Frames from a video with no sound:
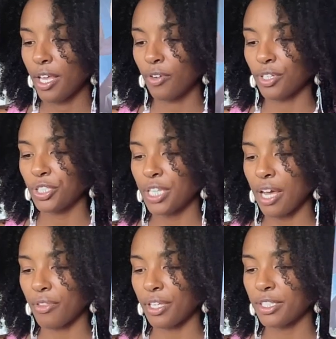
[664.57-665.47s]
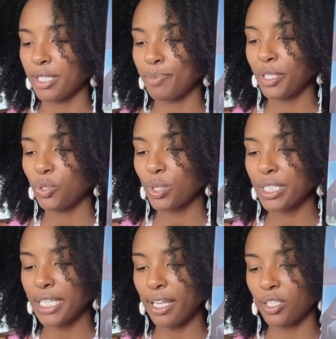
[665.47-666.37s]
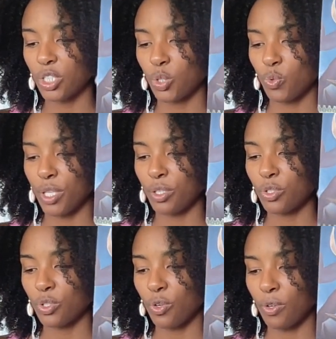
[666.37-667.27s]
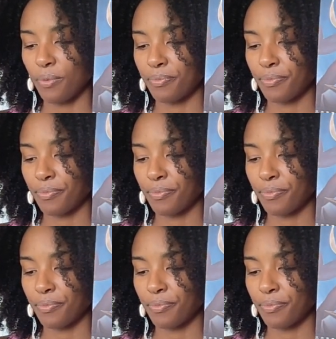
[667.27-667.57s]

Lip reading: Krishna, there is spiritual intelligence within your soul.